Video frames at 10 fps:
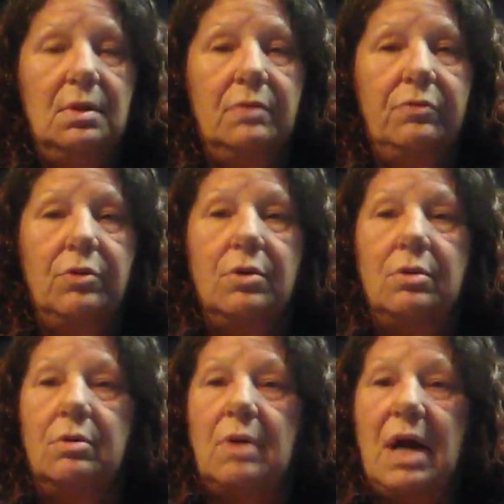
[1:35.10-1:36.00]

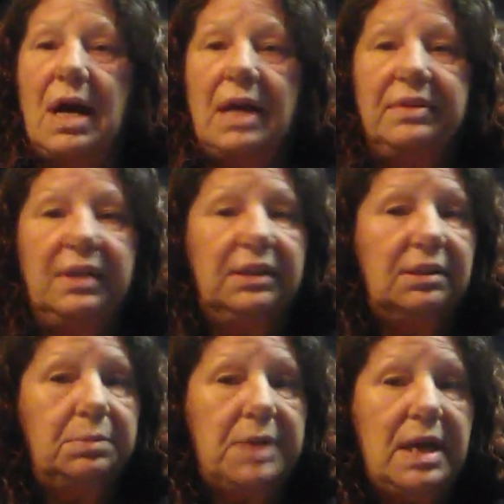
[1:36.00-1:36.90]
for, I think it's
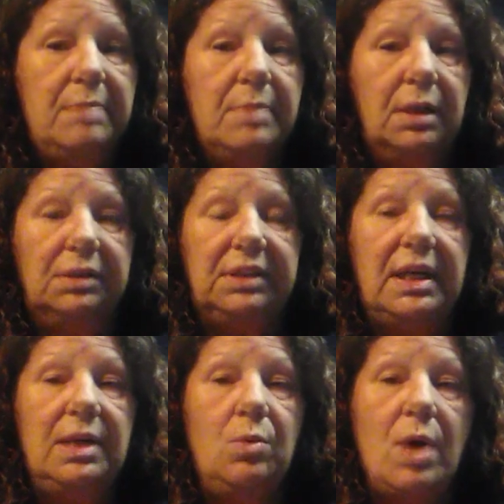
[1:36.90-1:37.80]
up to 8 months.
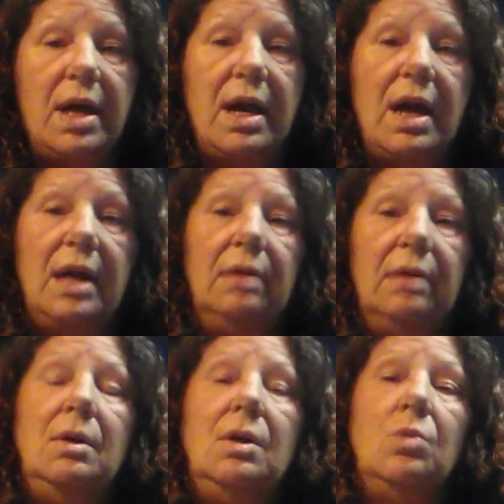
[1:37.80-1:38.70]
Anyway, I
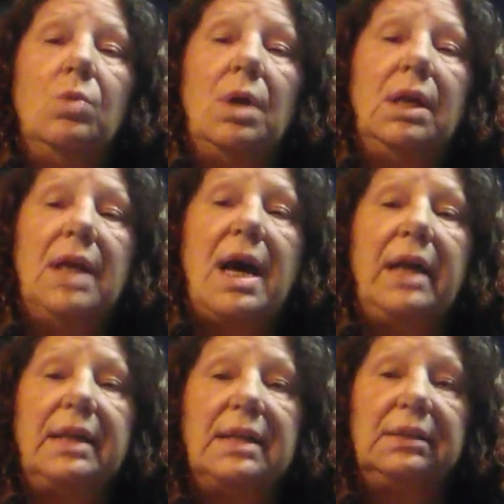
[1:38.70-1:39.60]
went online,
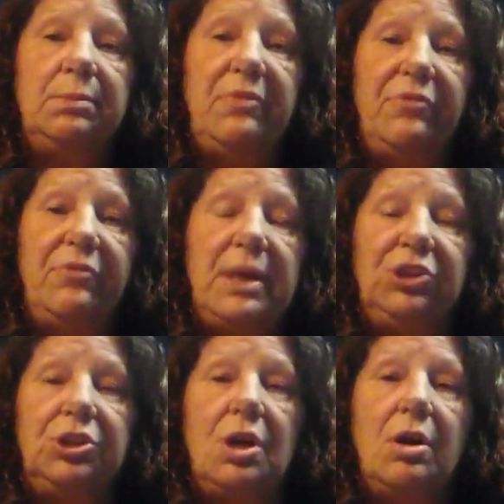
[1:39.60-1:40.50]
got some
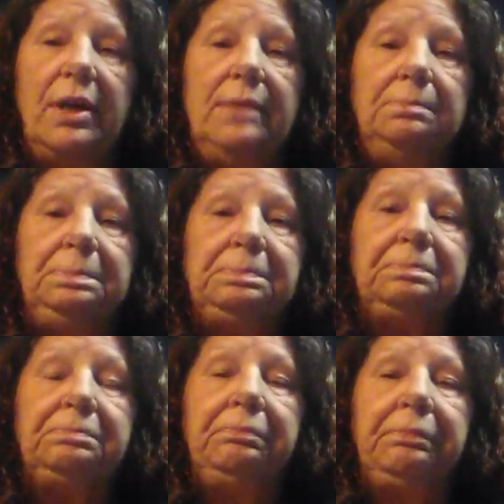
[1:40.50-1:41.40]
information on it,
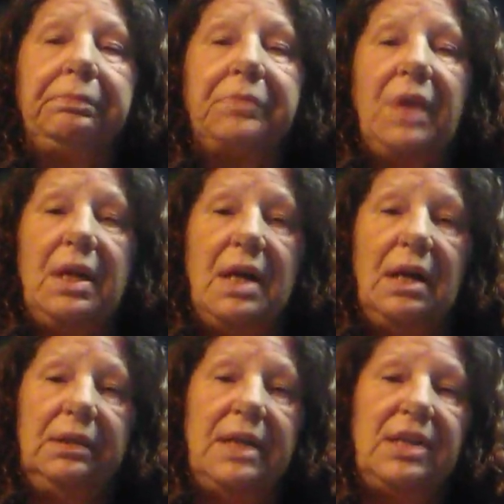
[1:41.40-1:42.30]
and I'll
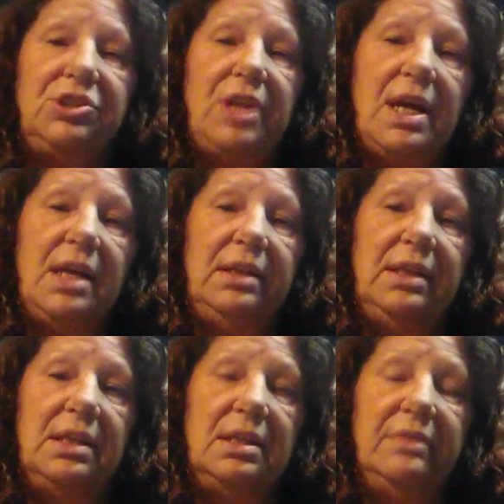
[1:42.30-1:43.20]
attach that at
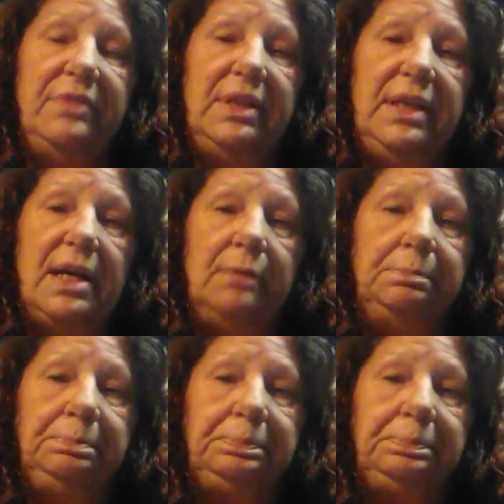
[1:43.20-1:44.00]
the end of the video.